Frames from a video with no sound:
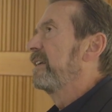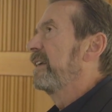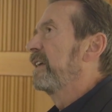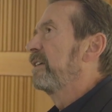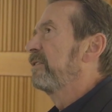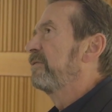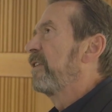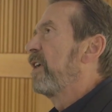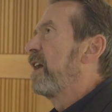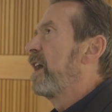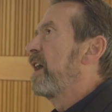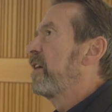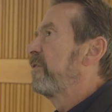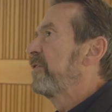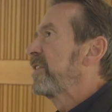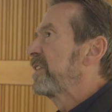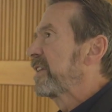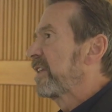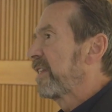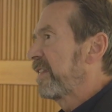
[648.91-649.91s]

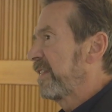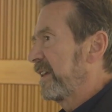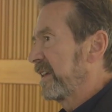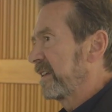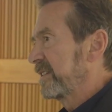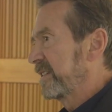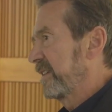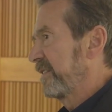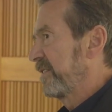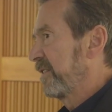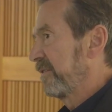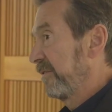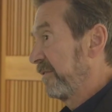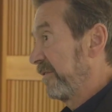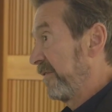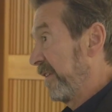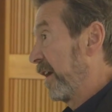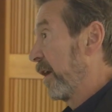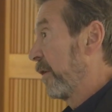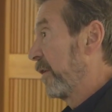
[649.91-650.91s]
evolve into things that are
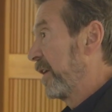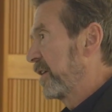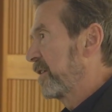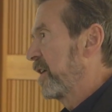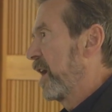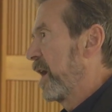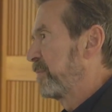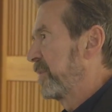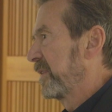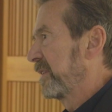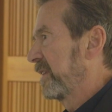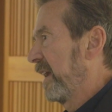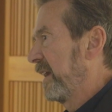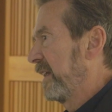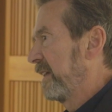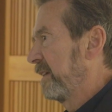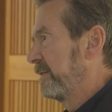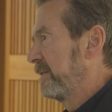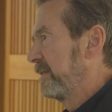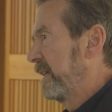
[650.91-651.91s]
very
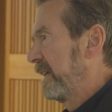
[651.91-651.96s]
complicated,